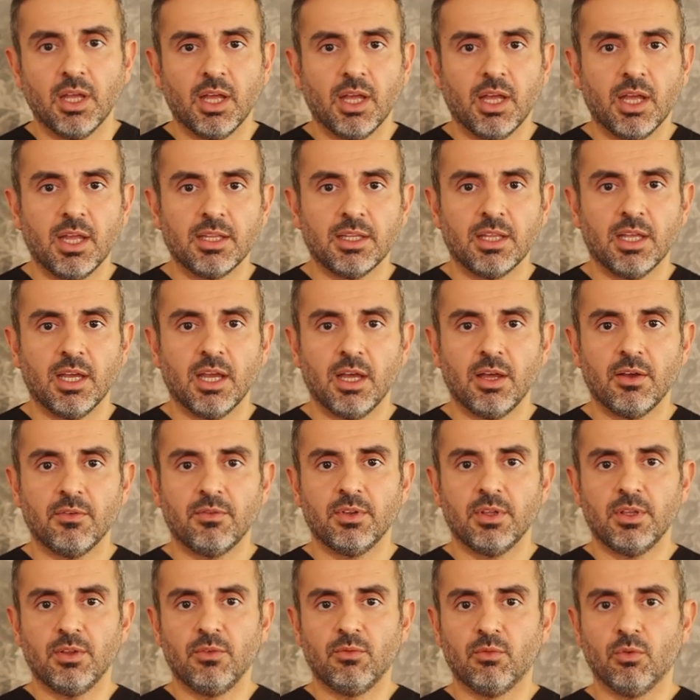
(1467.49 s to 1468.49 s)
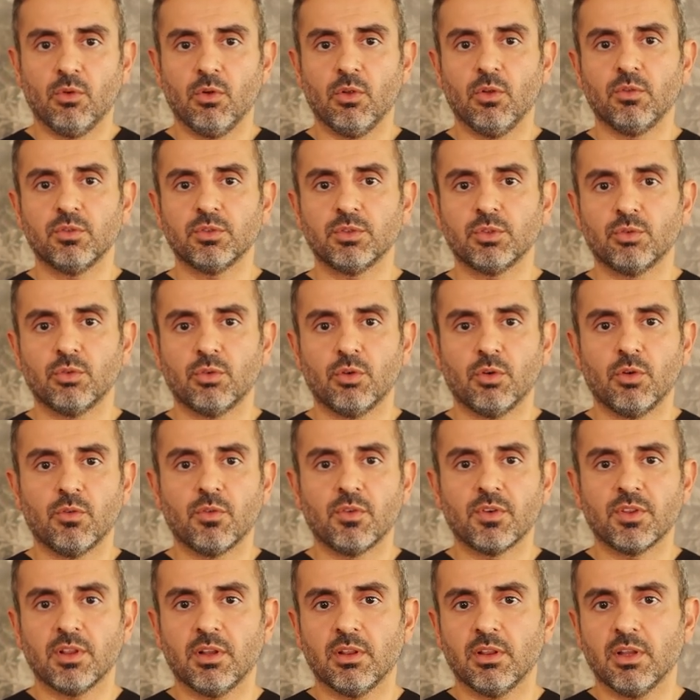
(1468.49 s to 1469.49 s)
and have evolved
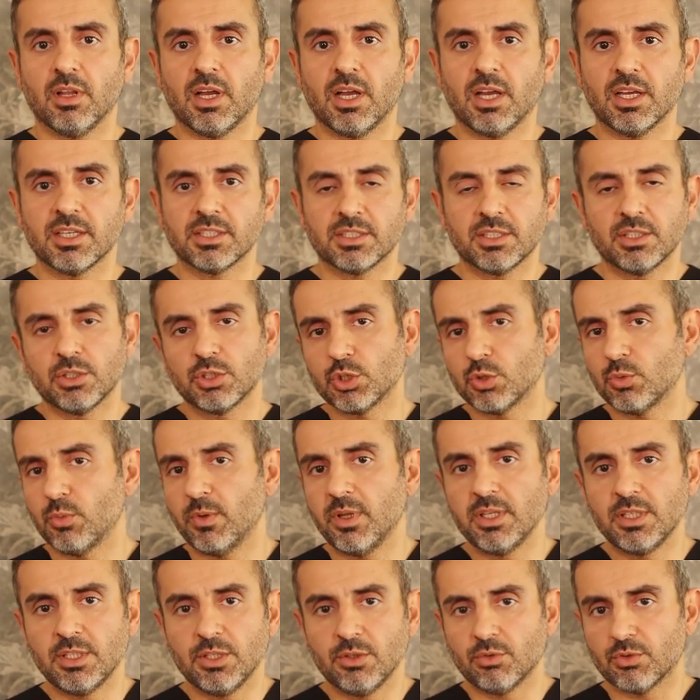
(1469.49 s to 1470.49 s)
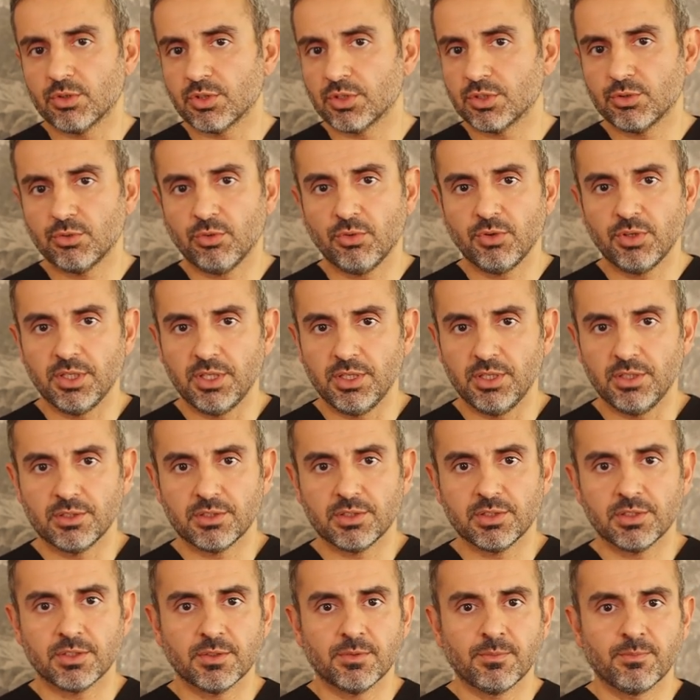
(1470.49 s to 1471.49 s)
over the last 20 or so
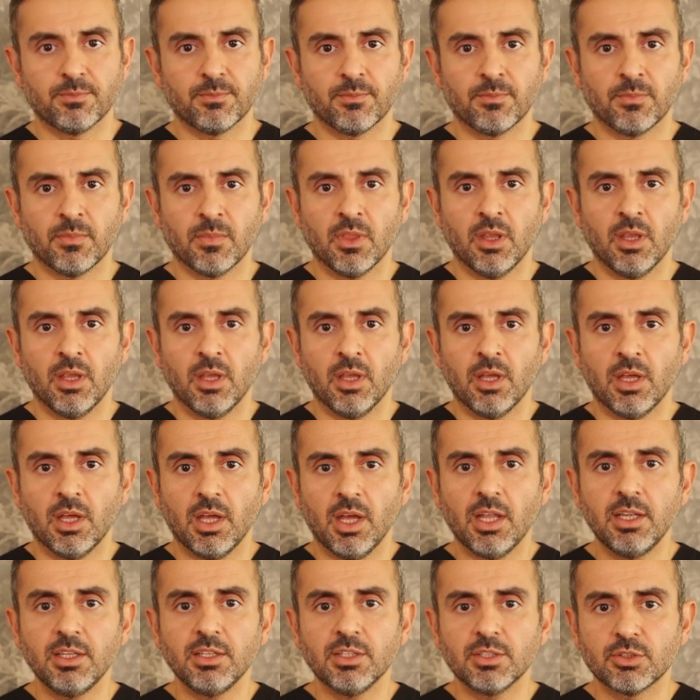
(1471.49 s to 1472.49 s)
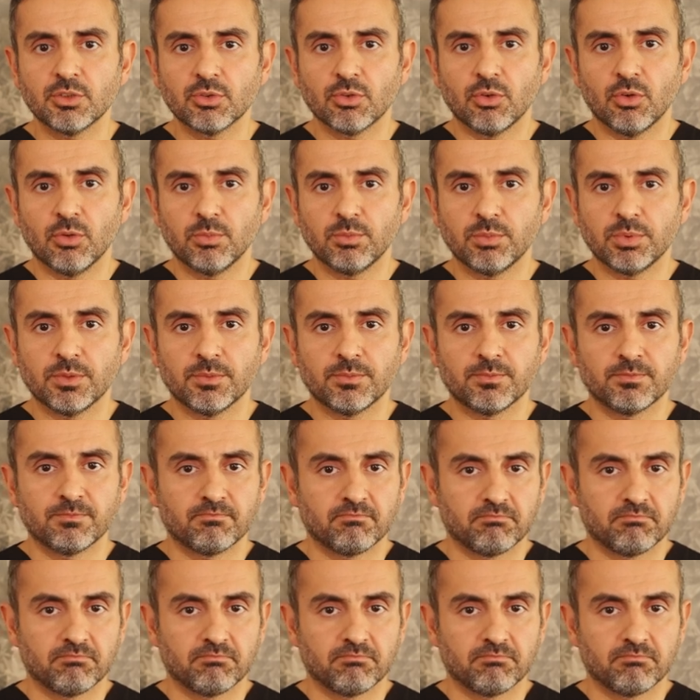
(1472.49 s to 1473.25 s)
years. Endoscope,